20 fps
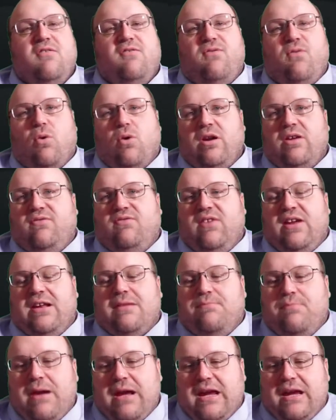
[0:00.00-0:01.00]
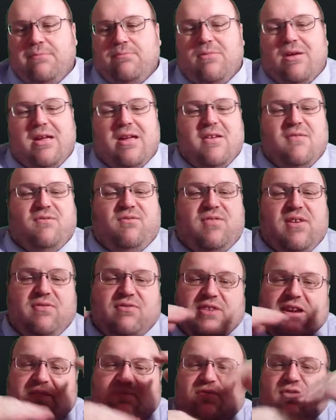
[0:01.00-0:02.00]
40 feet abeam,
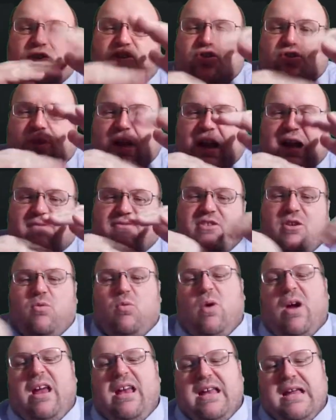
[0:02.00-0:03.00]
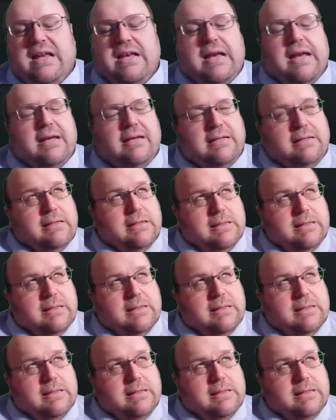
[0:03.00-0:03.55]
15-foot draft, and weighed in at